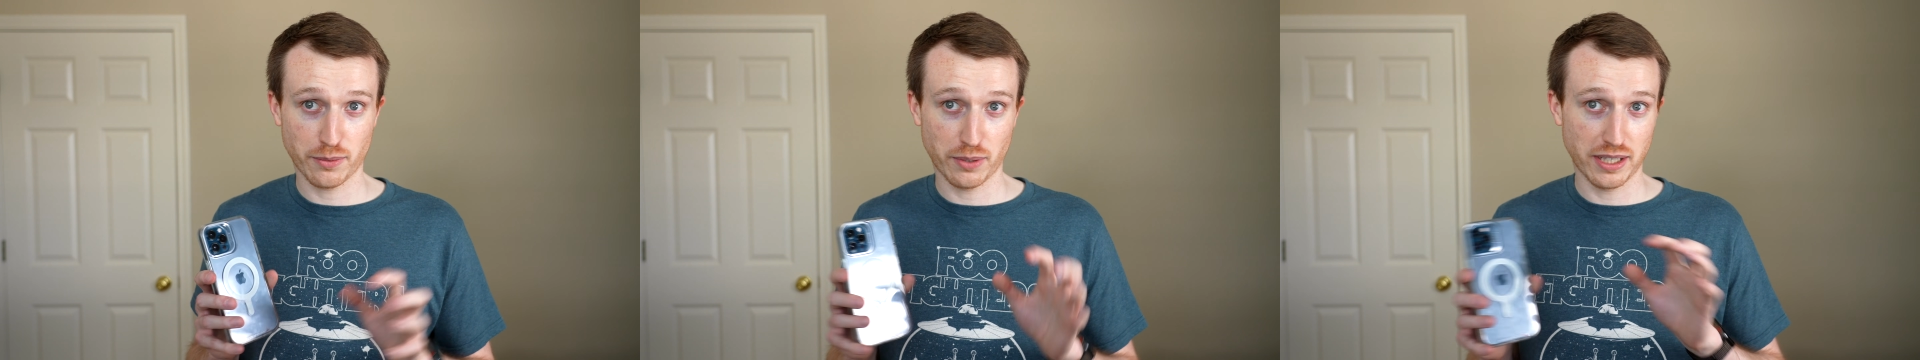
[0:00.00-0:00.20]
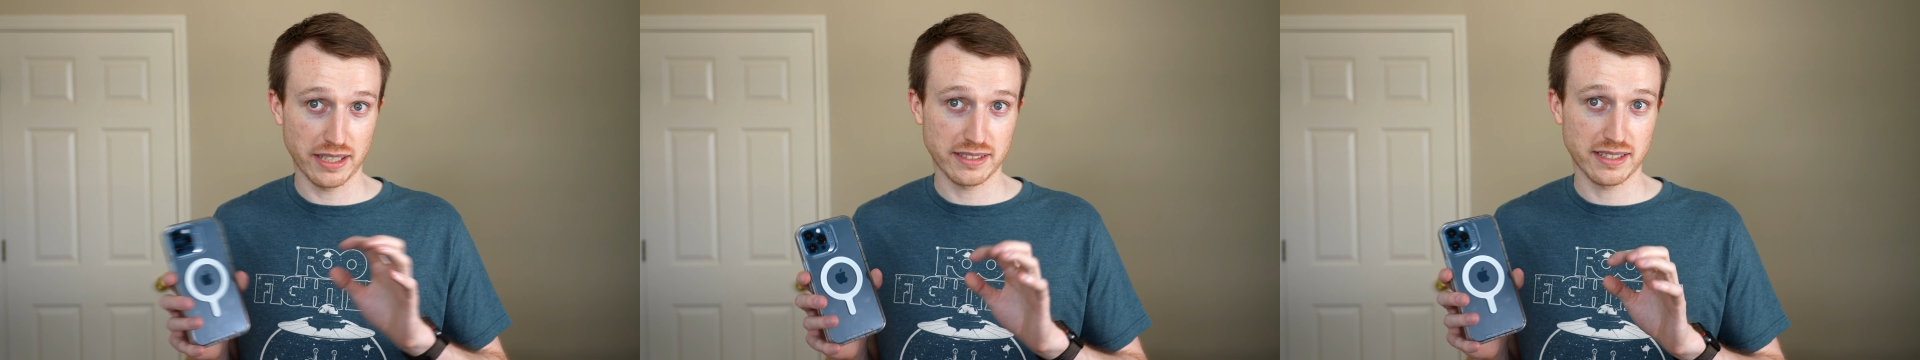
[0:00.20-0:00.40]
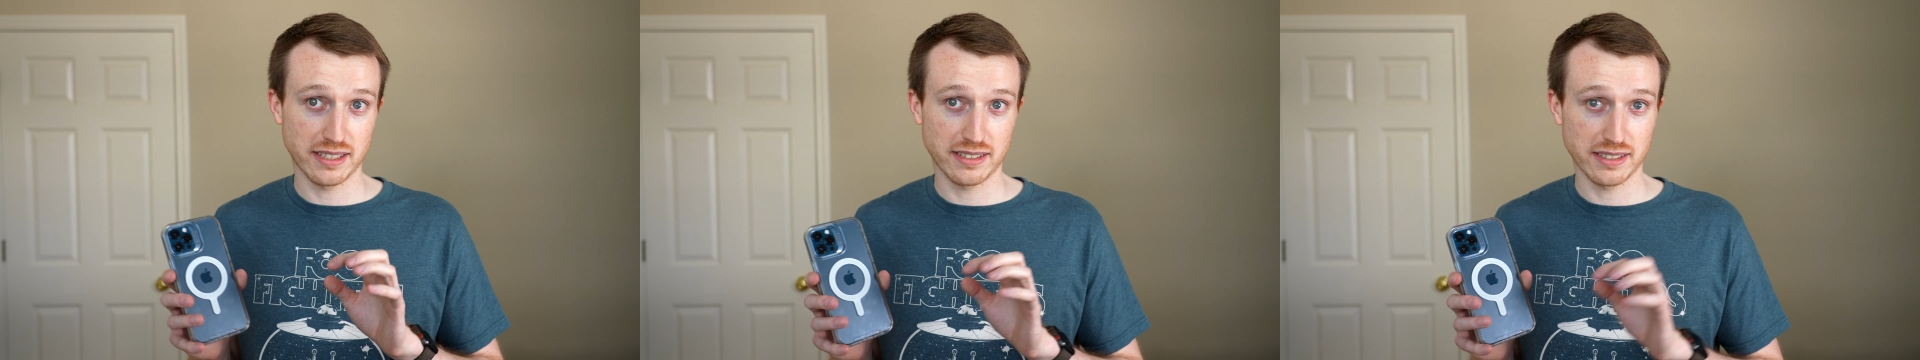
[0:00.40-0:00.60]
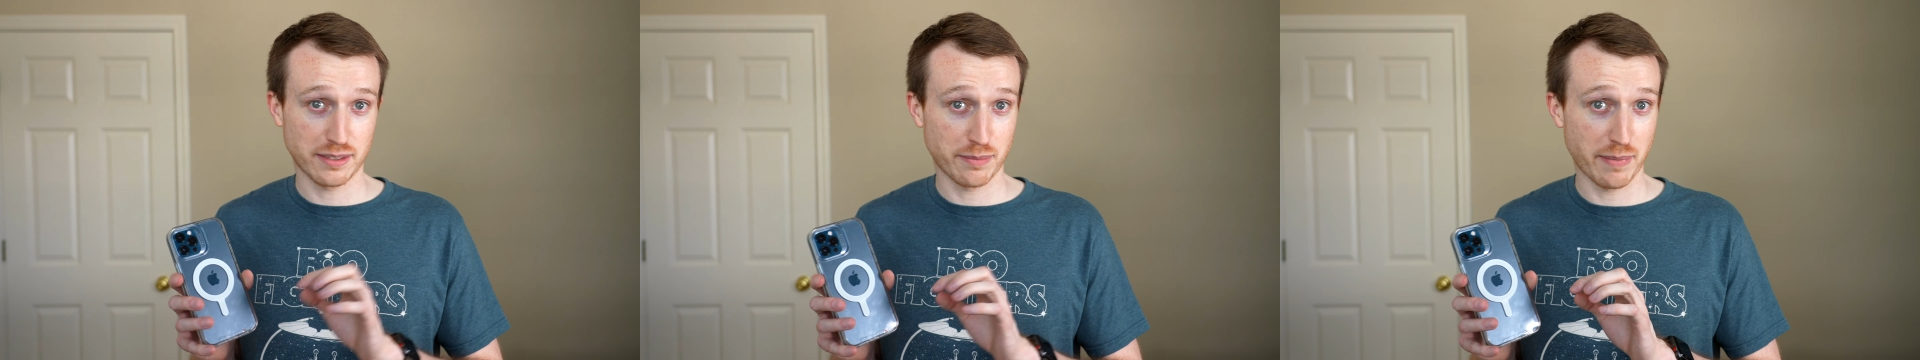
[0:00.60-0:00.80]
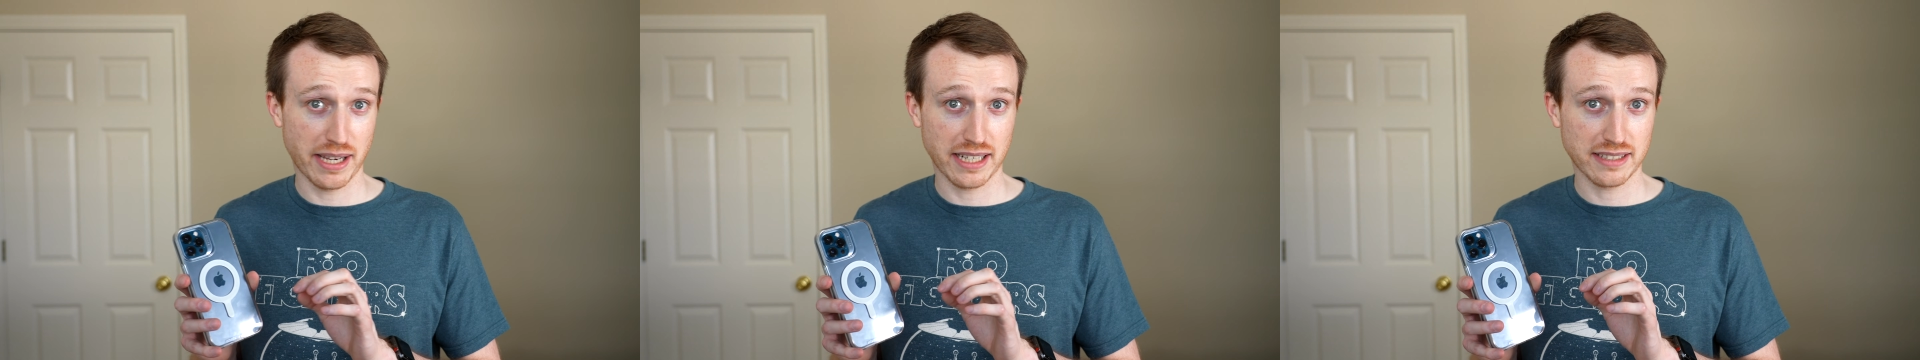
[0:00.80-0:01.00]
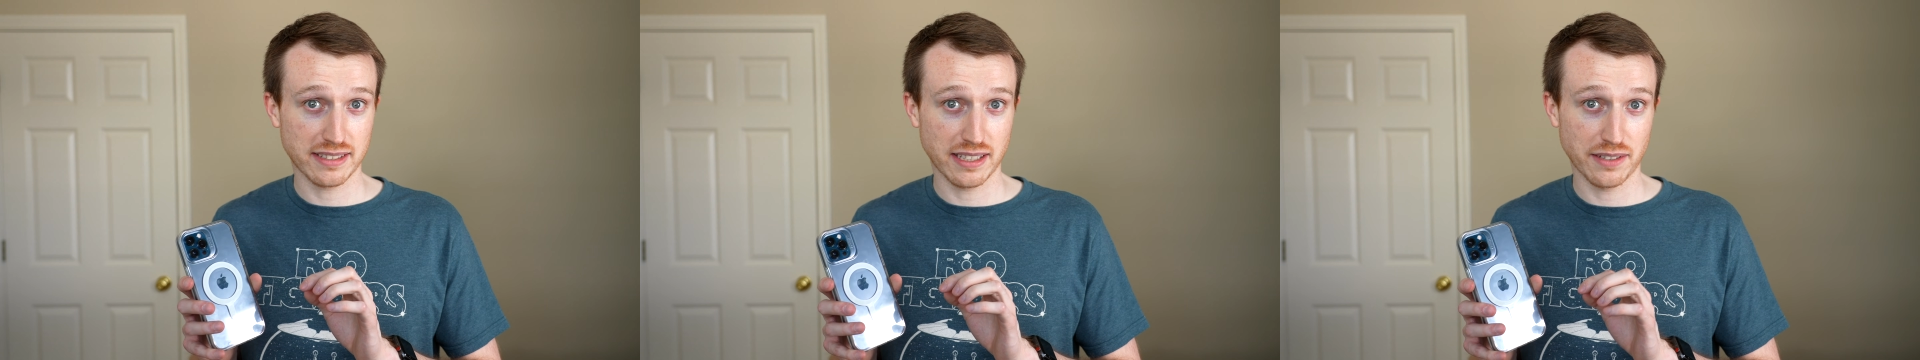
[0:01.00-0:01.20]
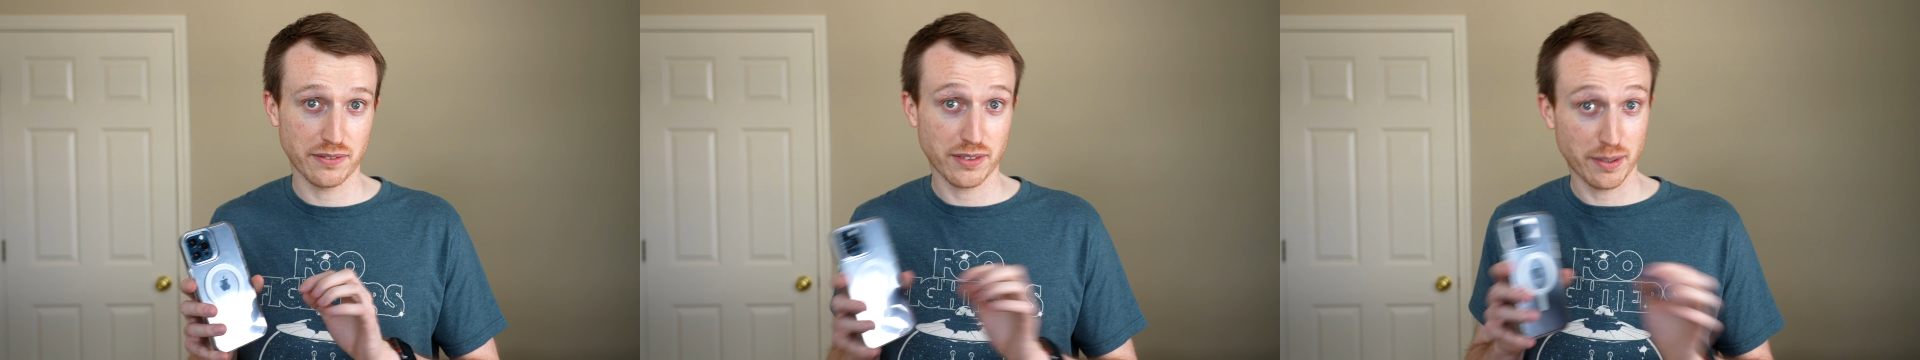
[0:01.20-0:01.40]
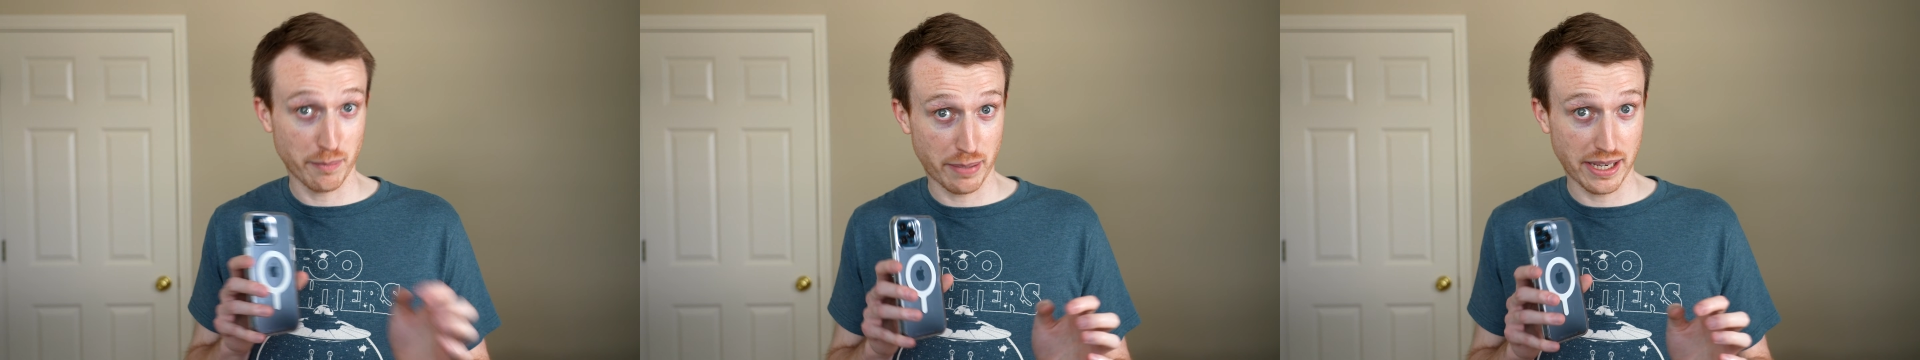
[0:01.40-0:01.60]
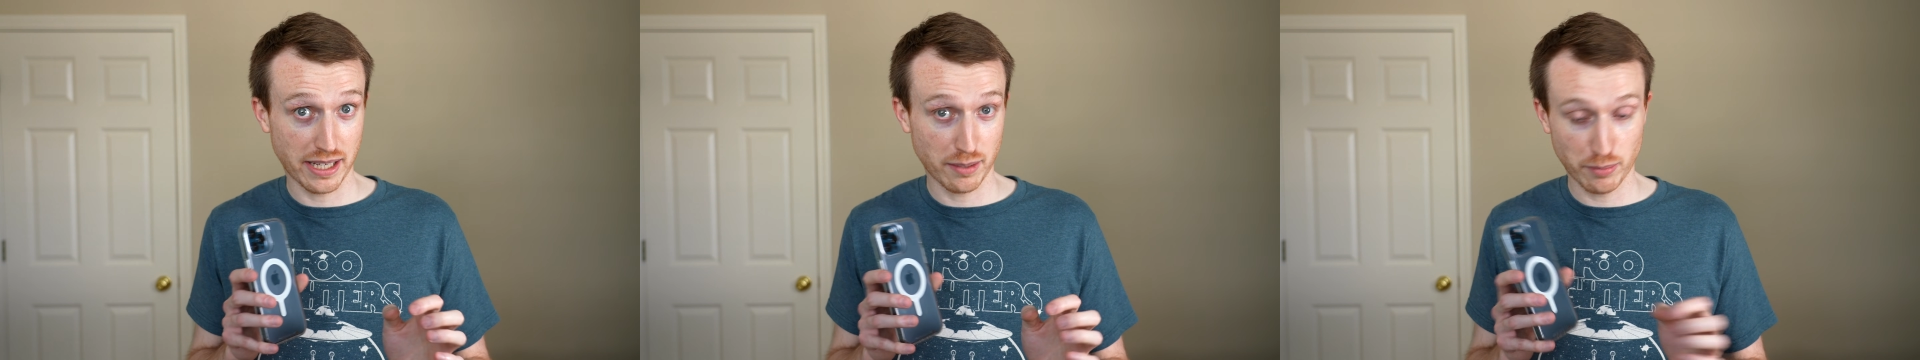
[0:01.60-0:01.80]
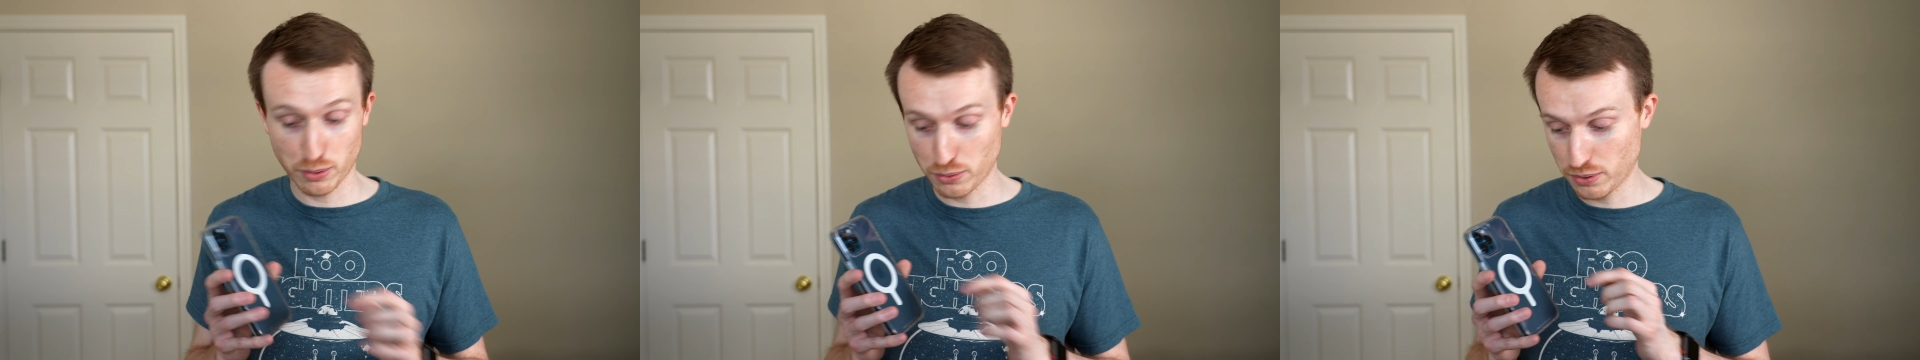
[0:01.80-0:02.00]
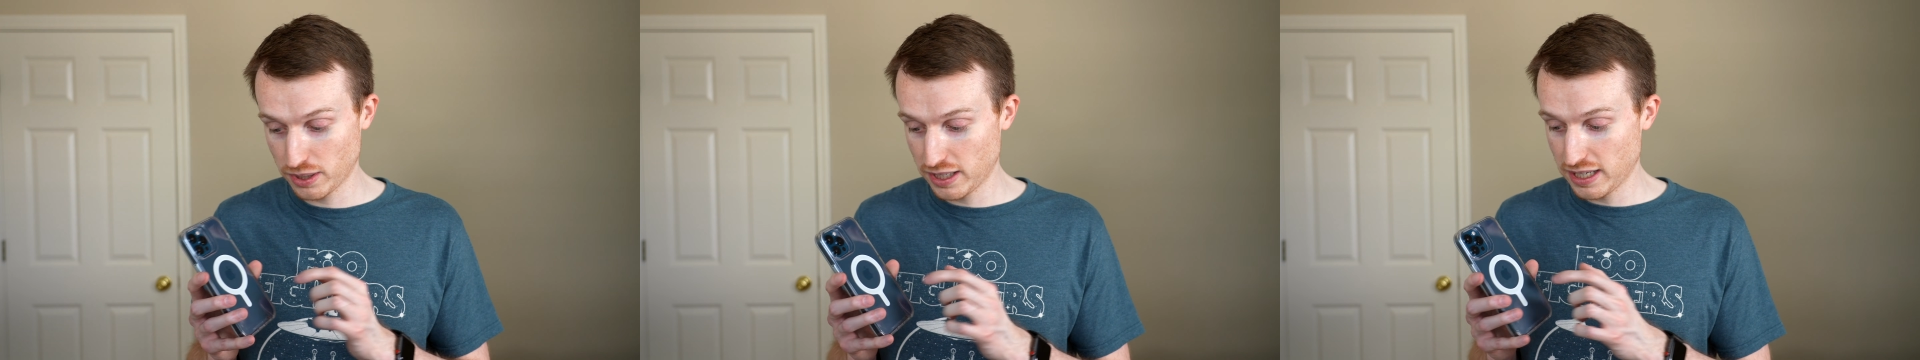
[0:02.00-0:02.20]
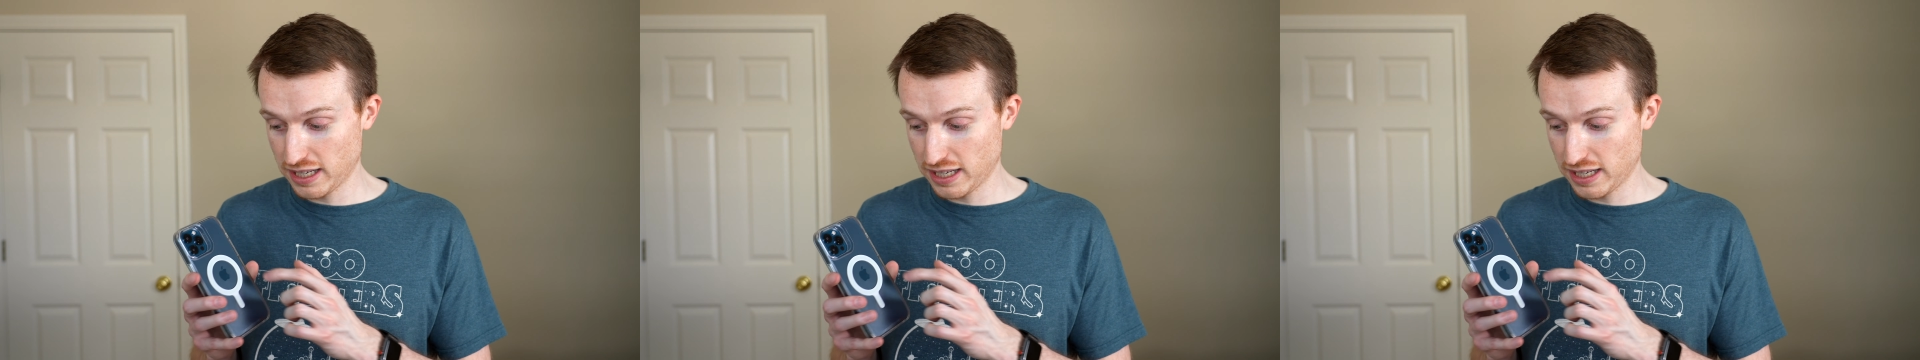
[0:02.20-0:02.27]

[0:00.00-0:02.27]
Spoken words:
why it says it's MagSafe compatible,